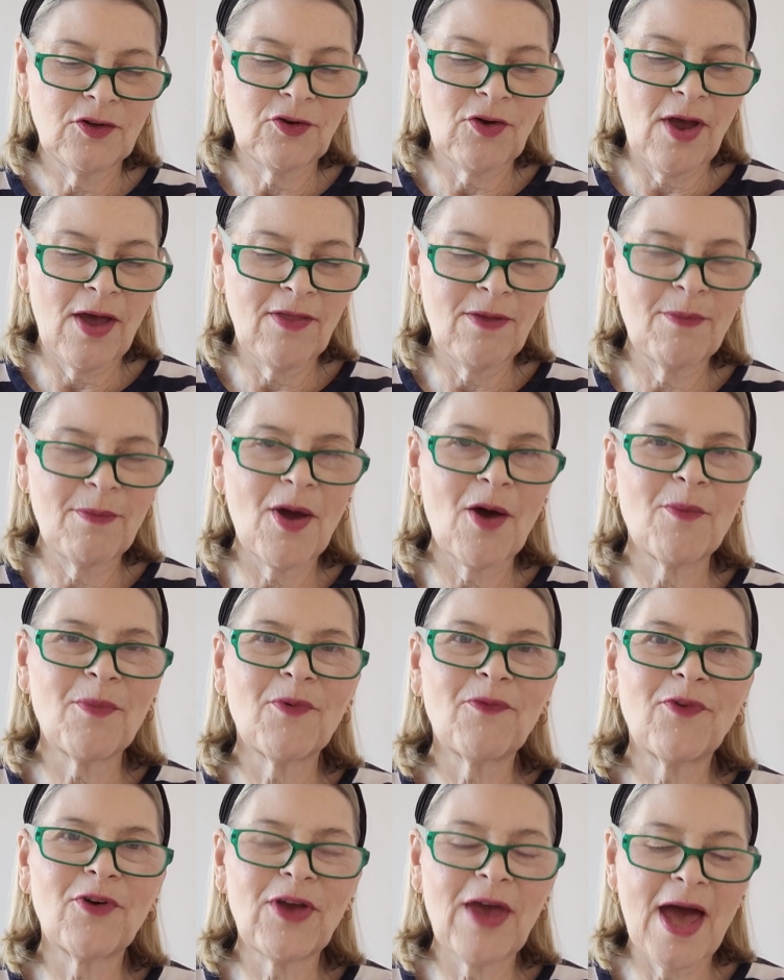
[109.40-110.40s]
try them out
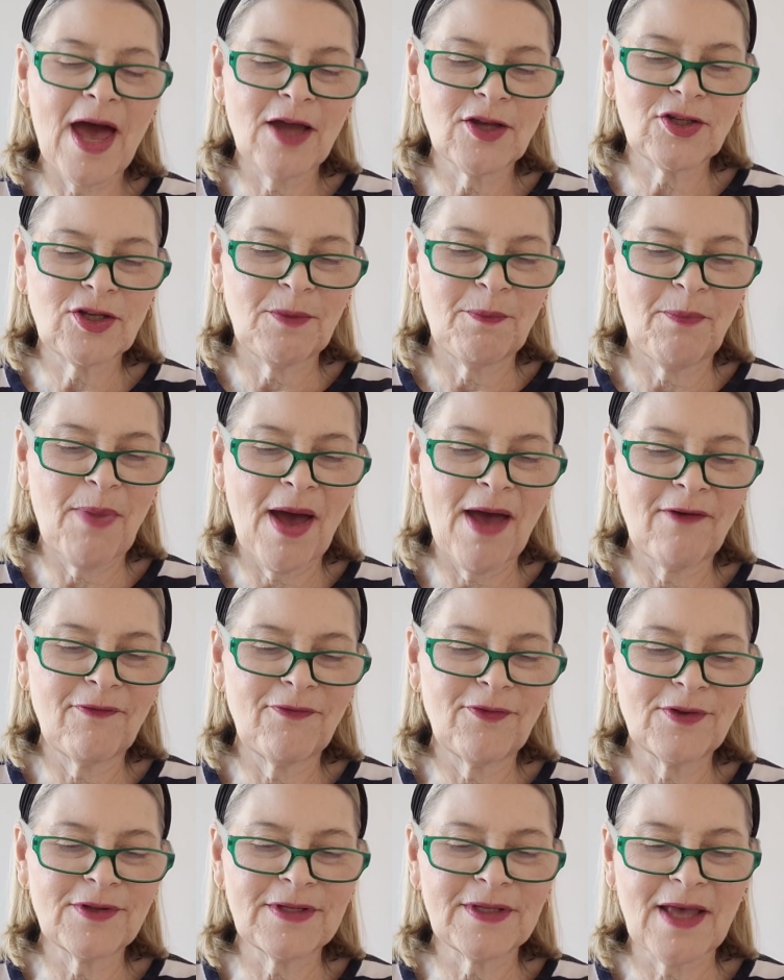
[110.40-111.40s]
before you actually buy a
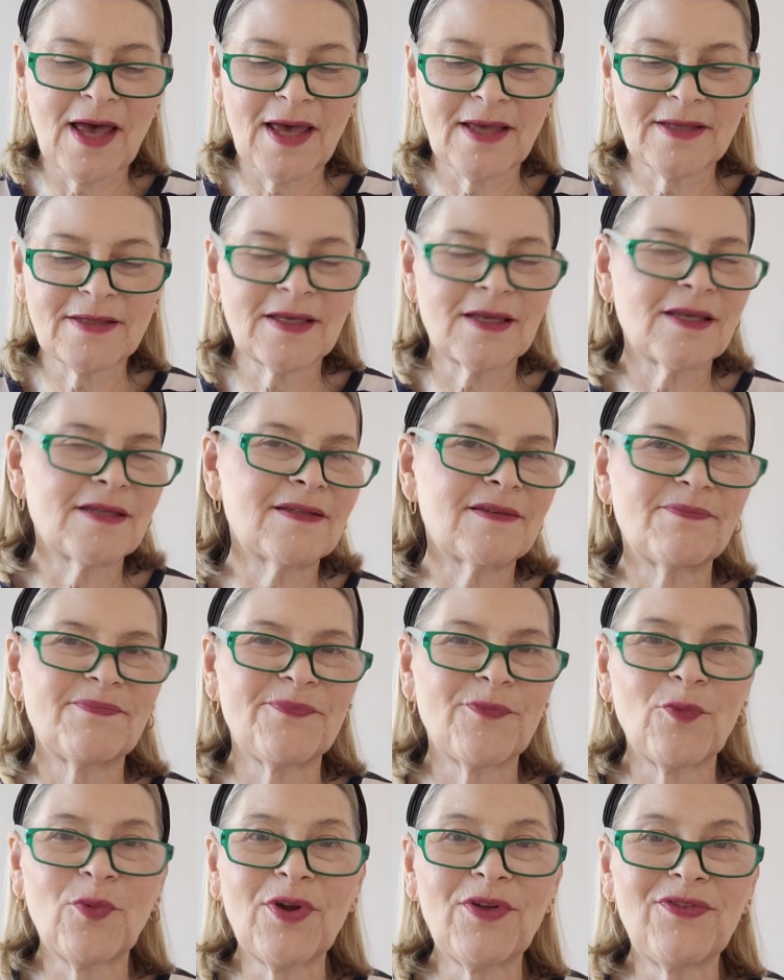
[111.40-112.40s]
full size because
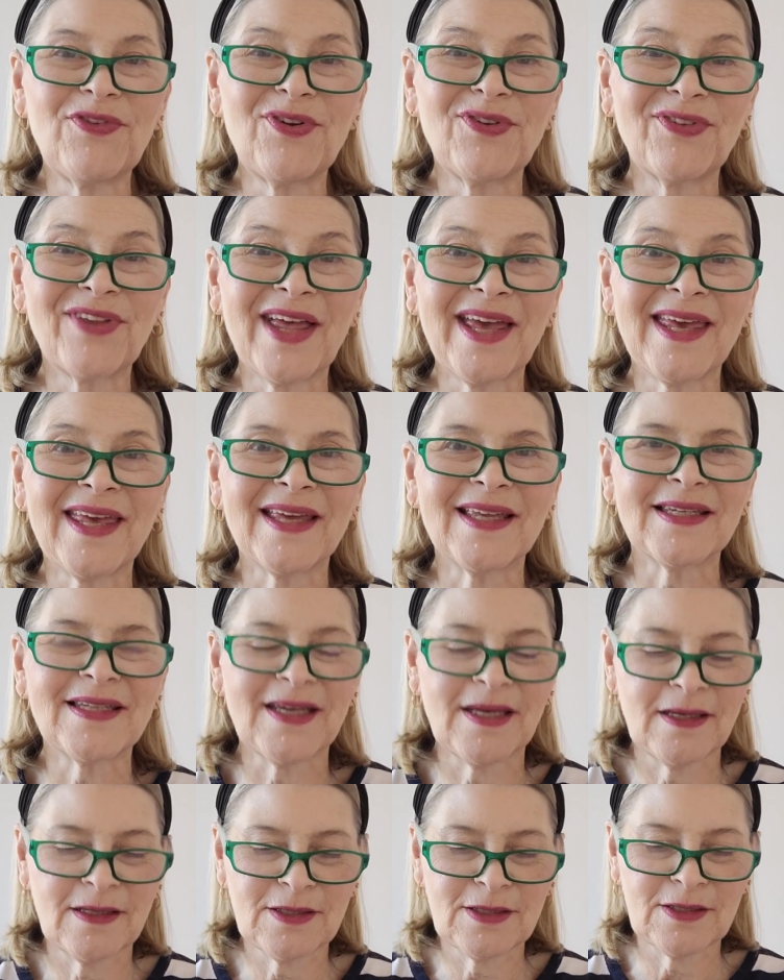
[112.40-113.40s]
what if you don't like it?
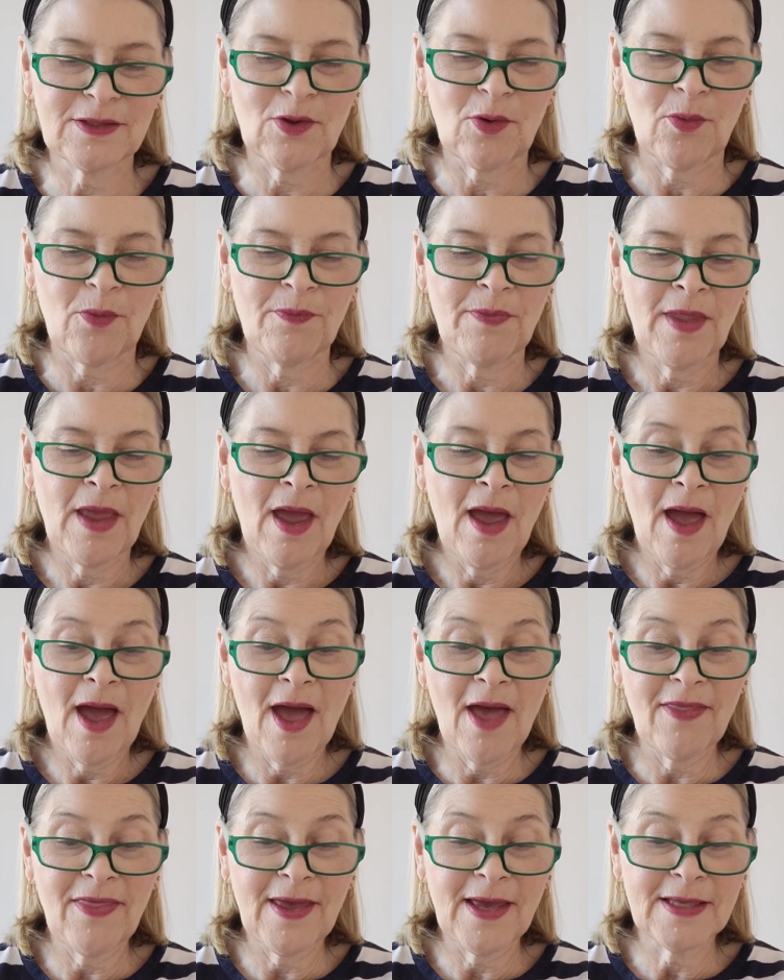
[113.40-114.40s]
So
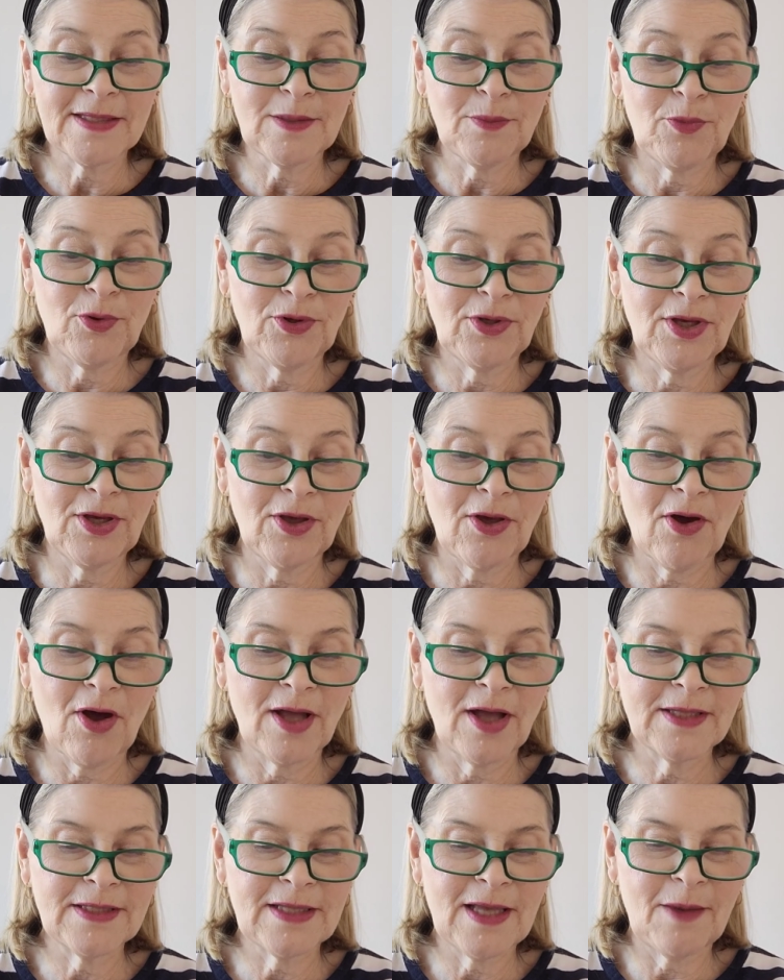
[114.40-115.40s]
I think it's a brilliant
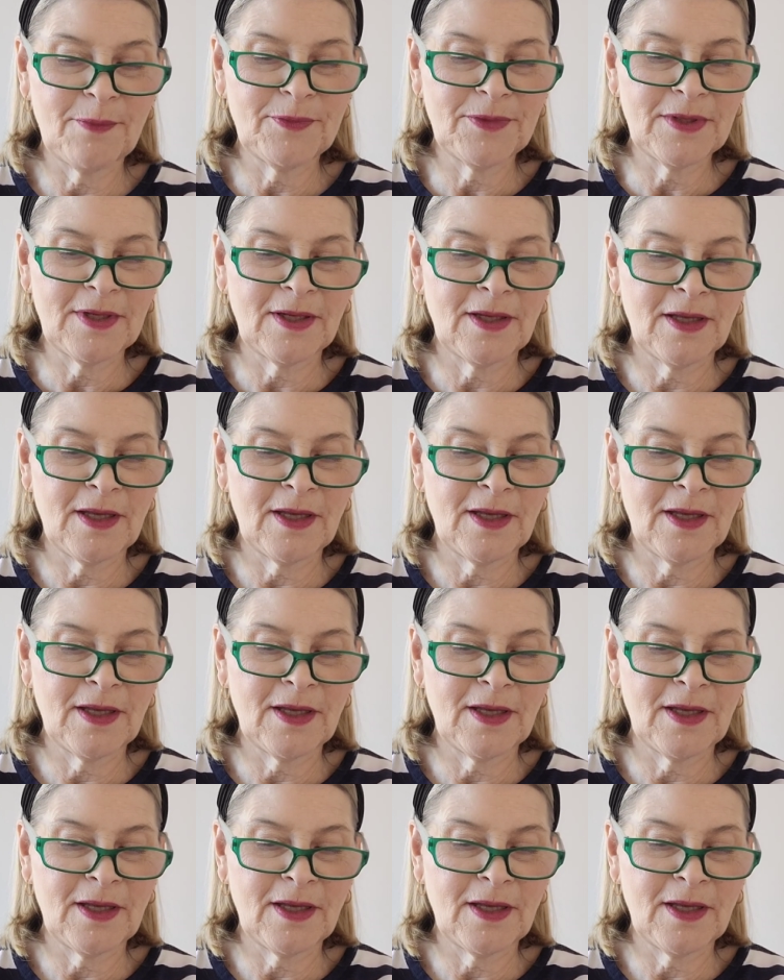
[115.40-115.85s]
concept.